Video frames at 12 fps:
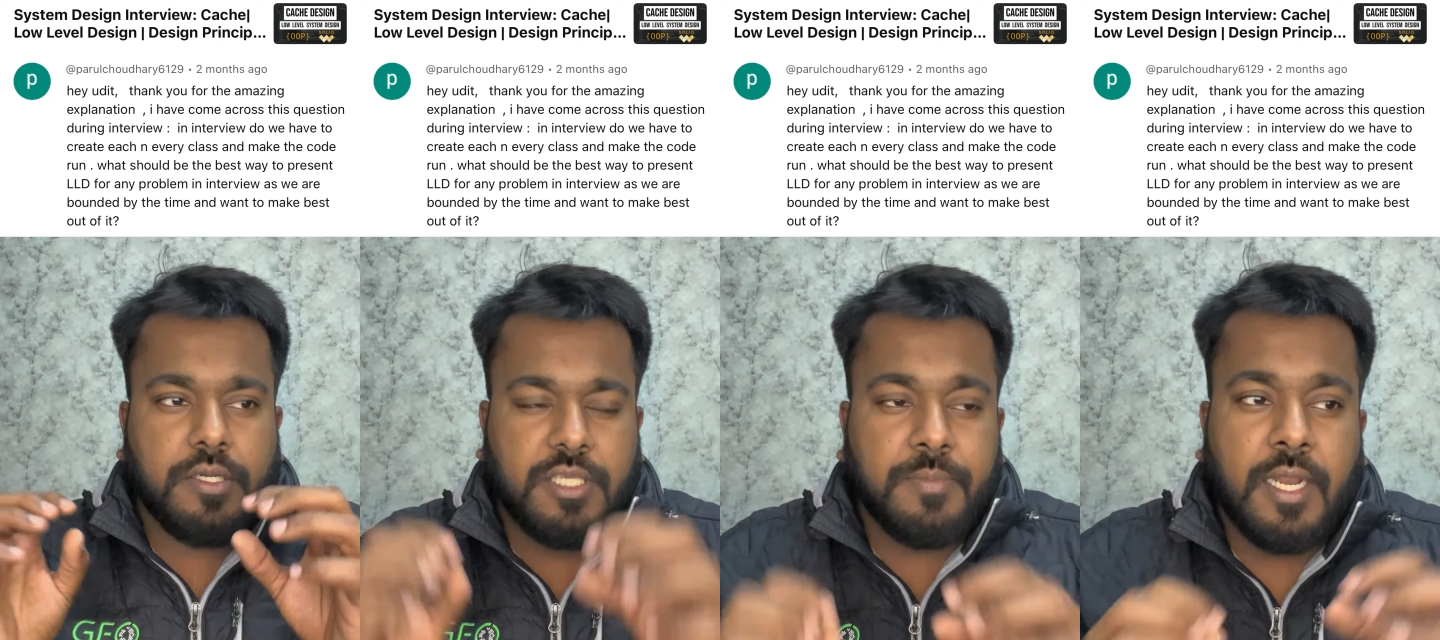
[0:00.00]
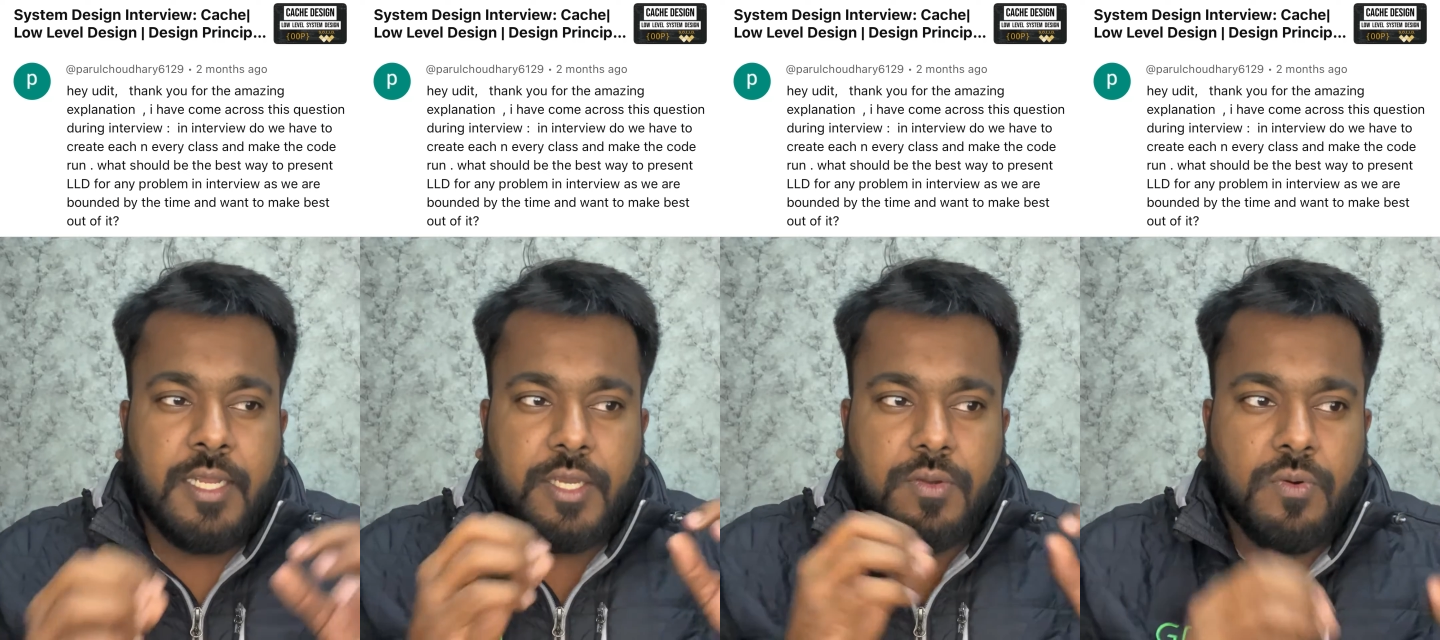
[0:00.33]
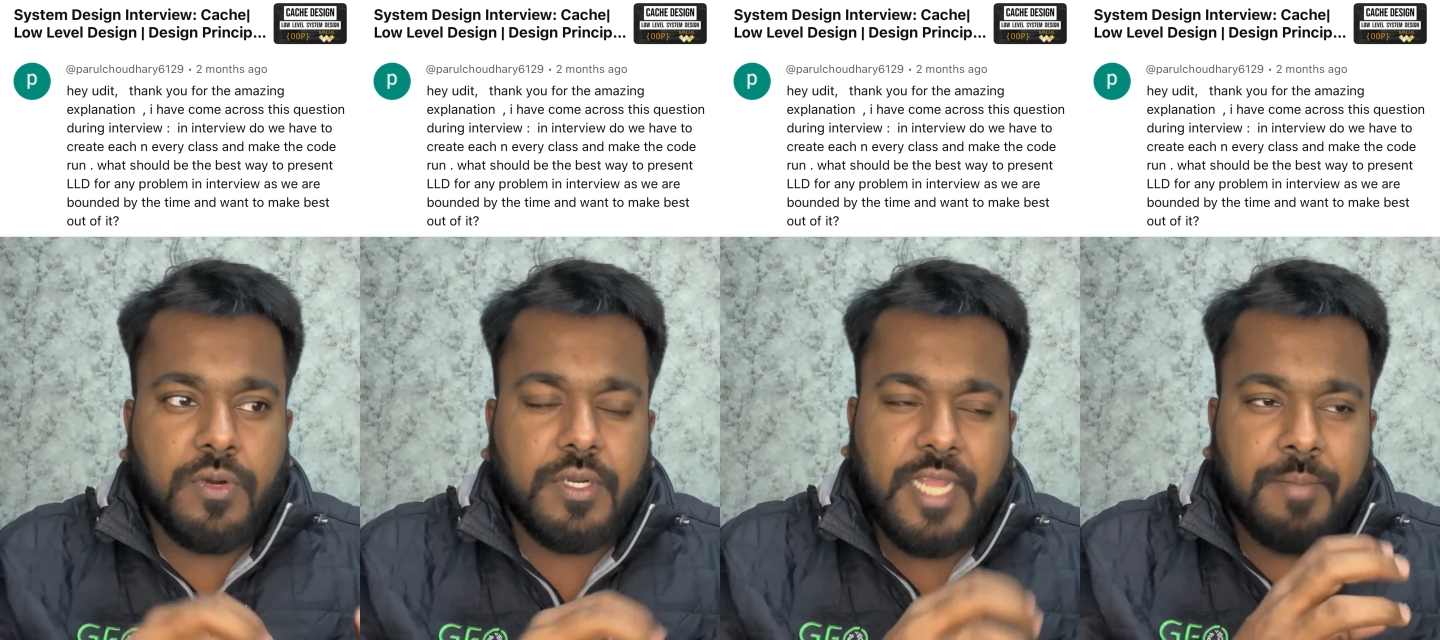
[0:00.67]
Similarly, the
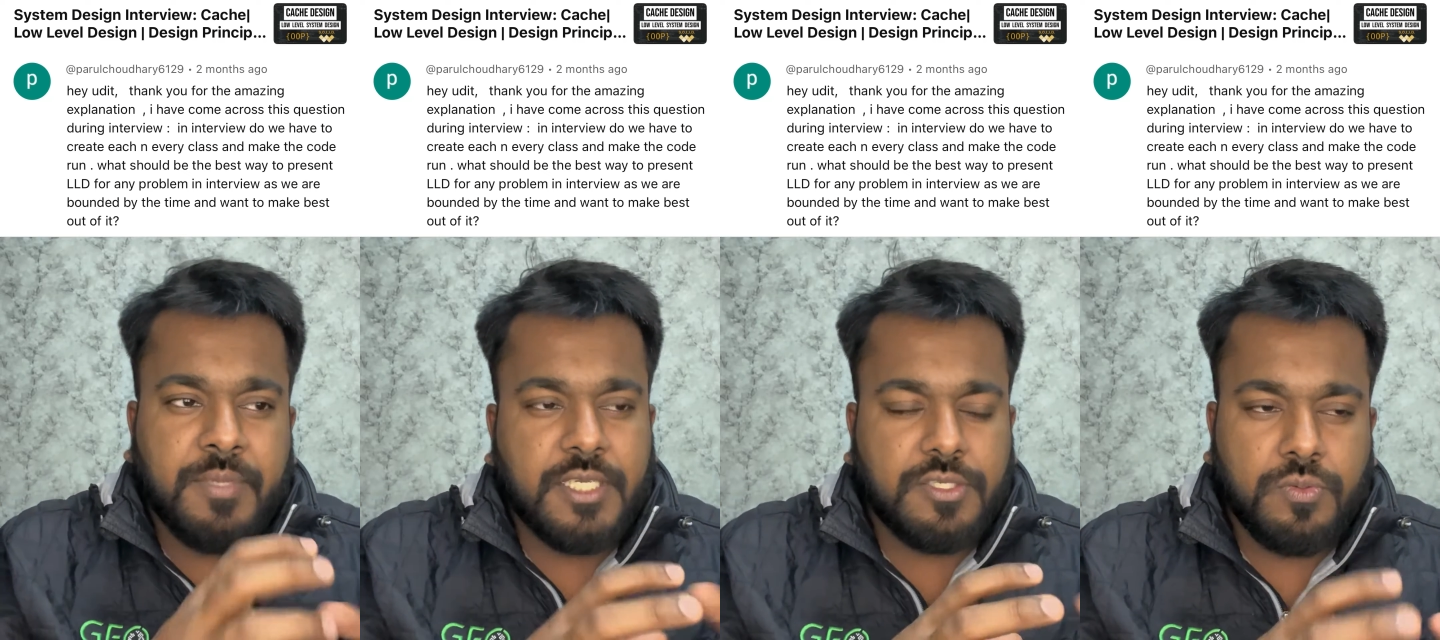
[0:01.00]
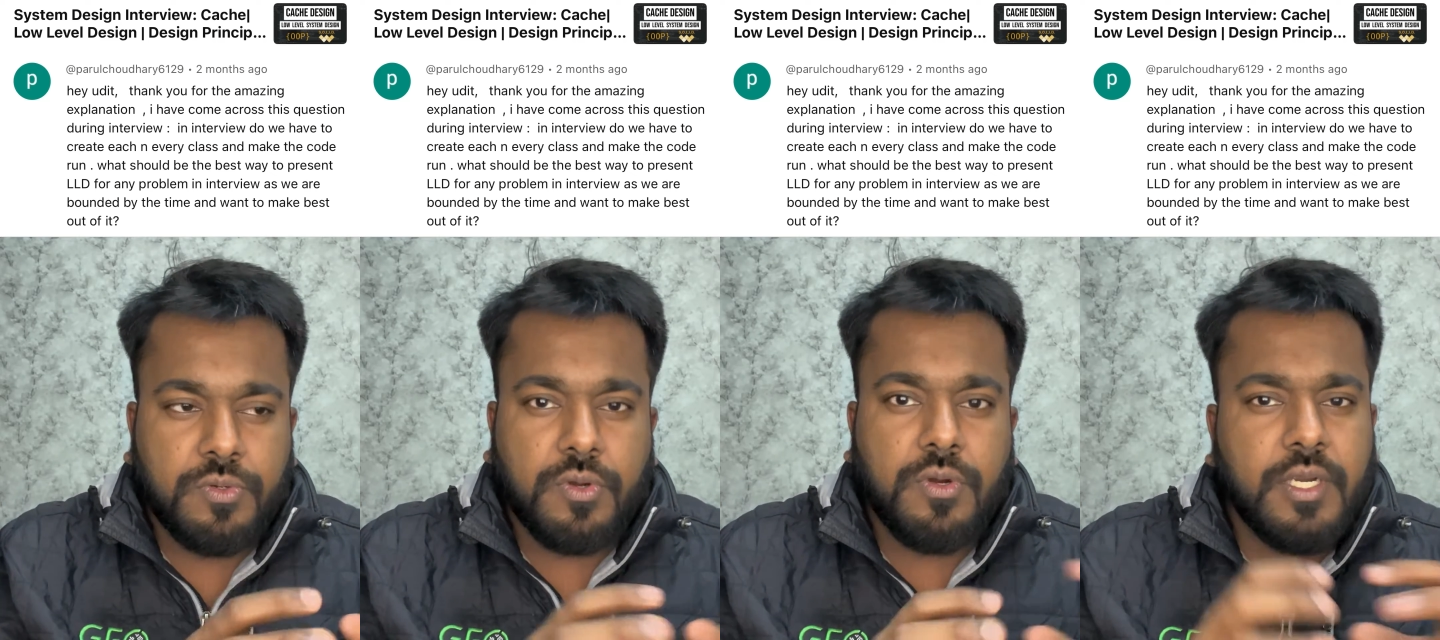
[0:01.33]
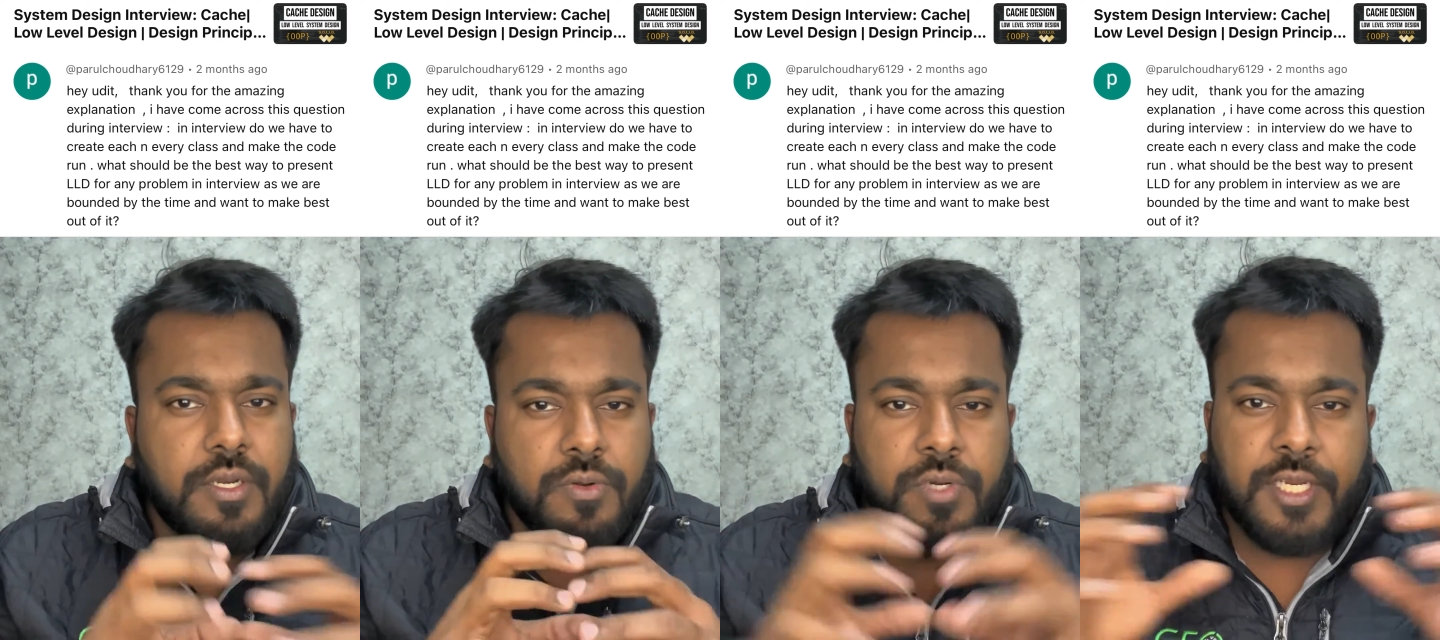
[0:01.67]
code can be just
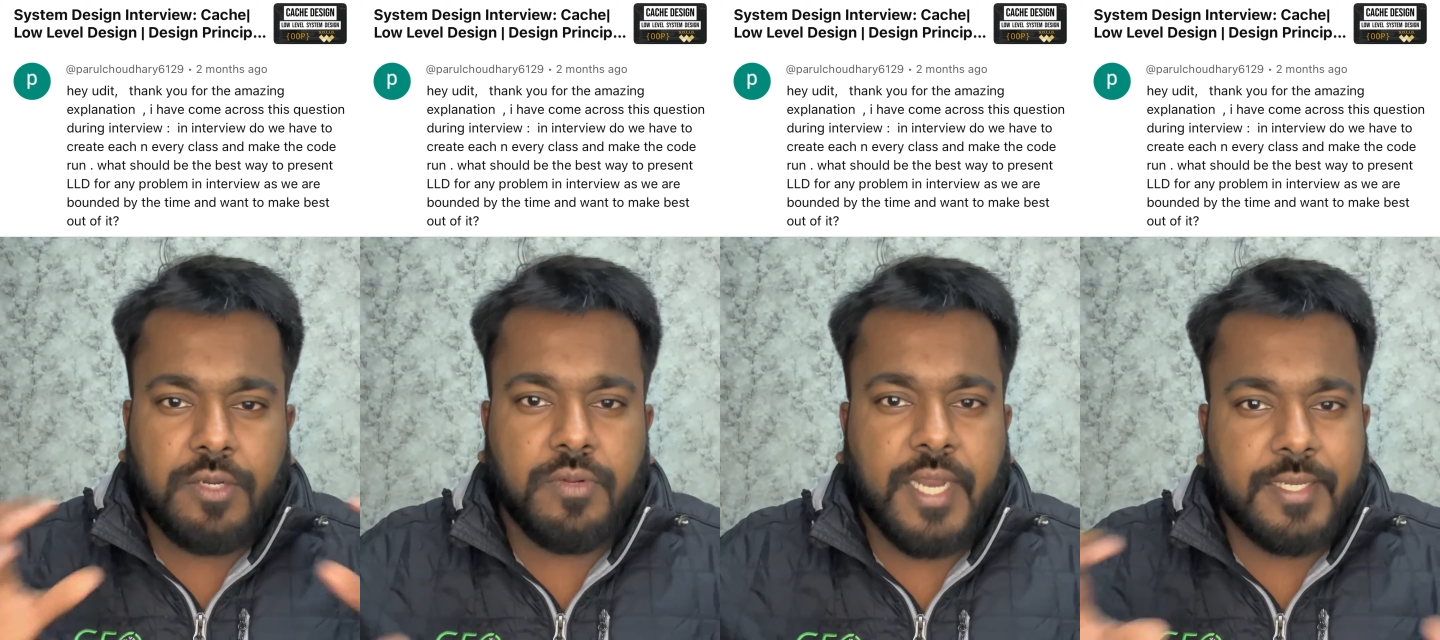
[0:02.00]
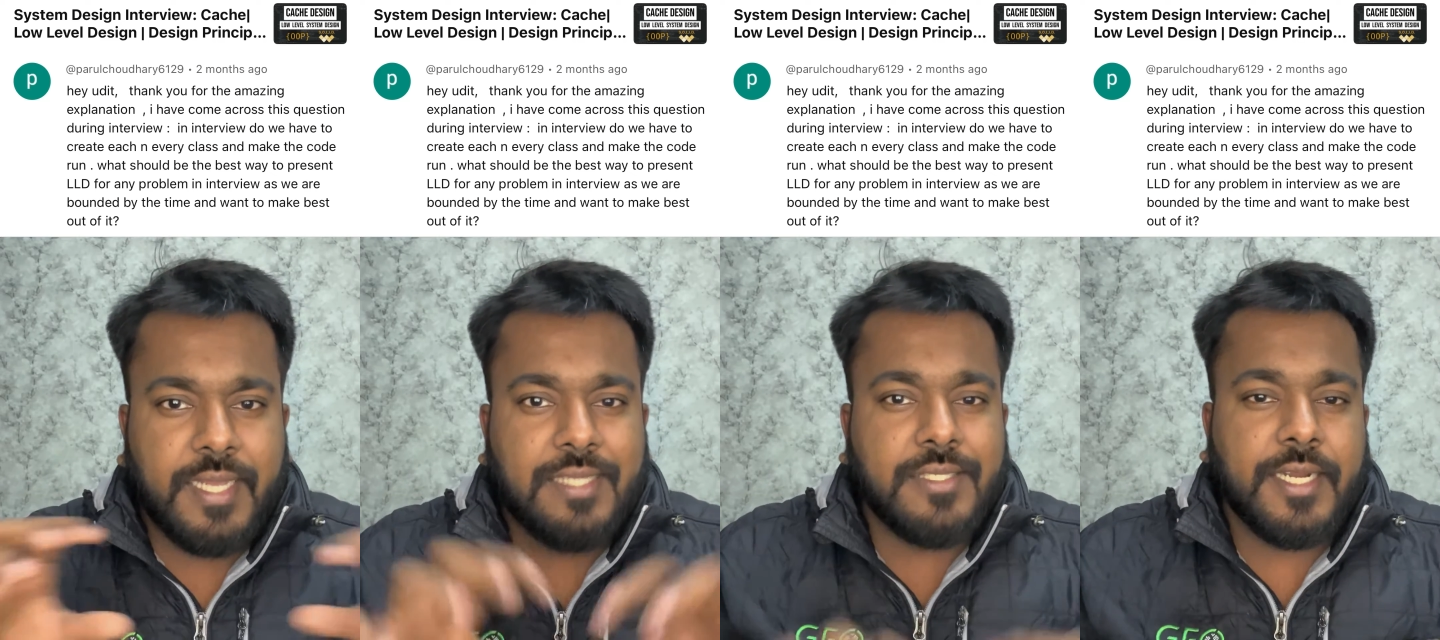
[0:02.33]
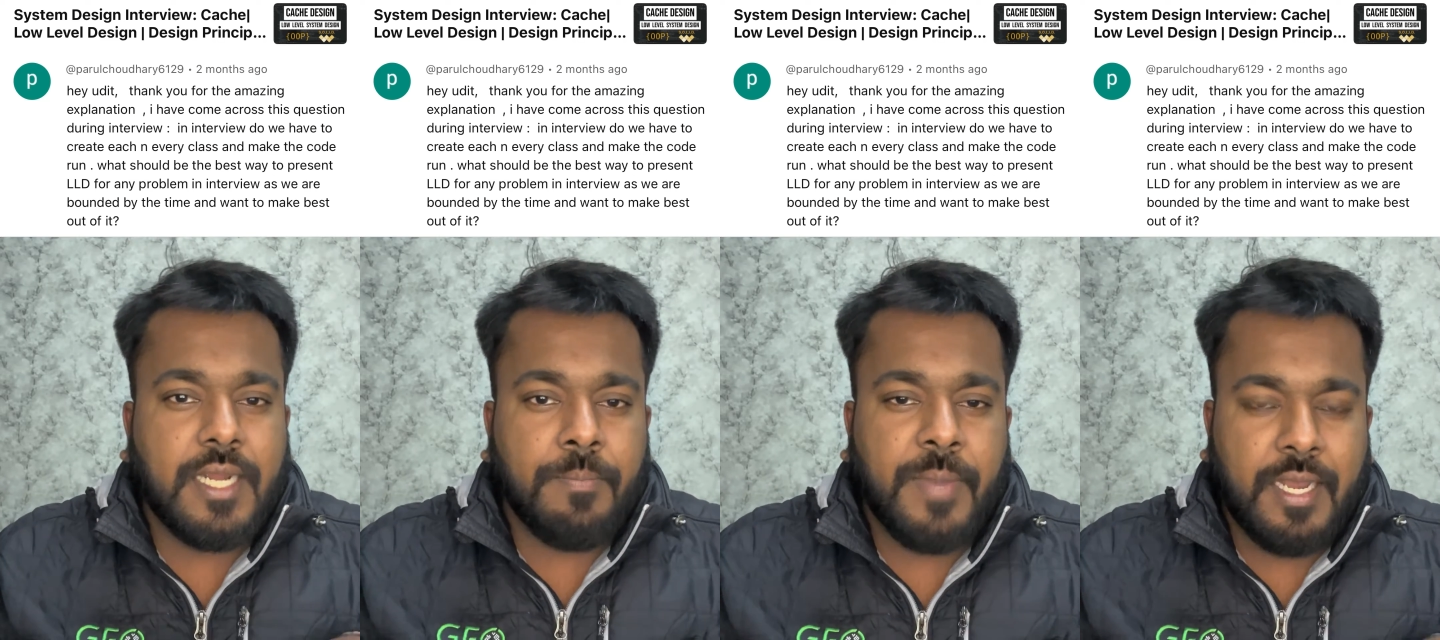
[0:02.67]
pseudocode, no need to write the
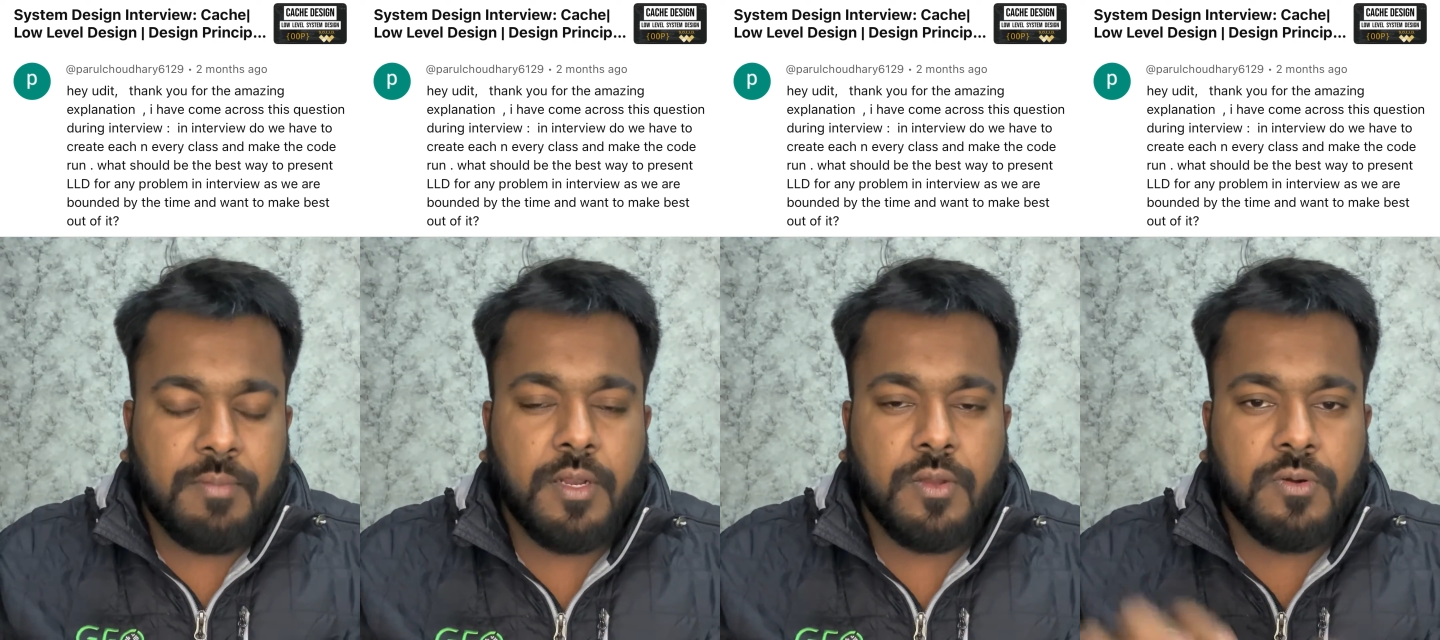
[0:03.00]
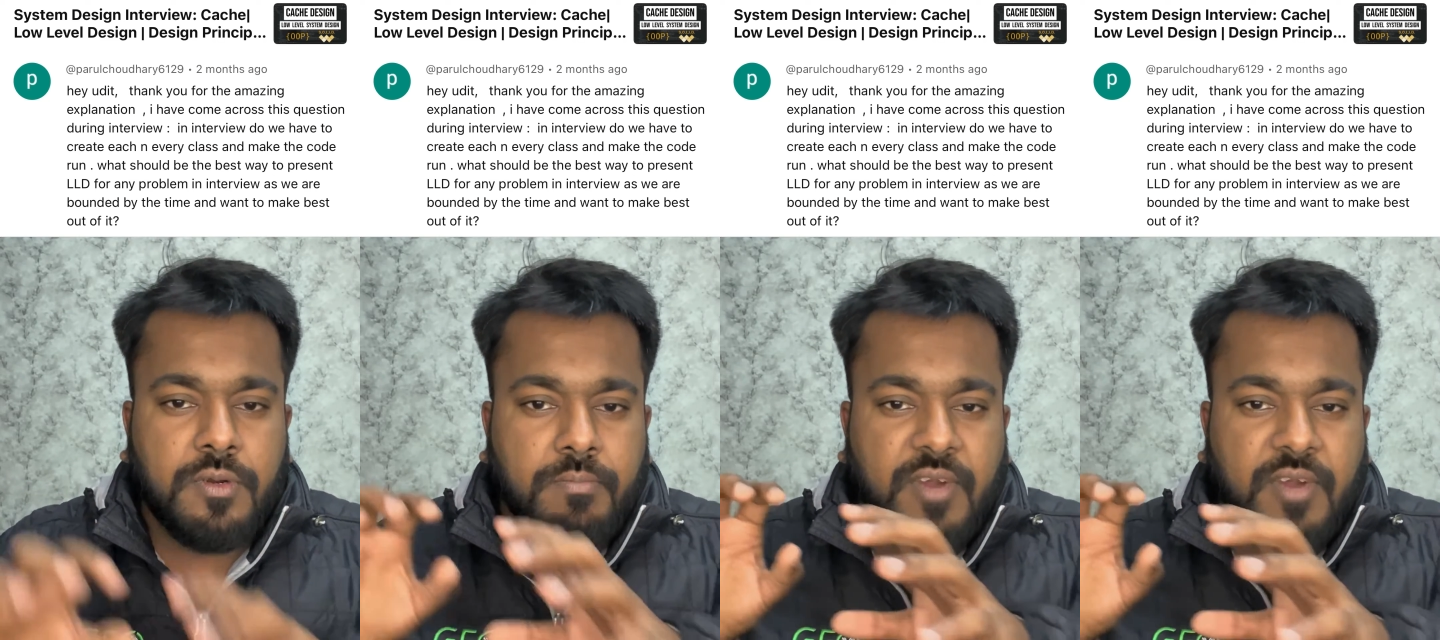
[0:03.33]
exact compilable code.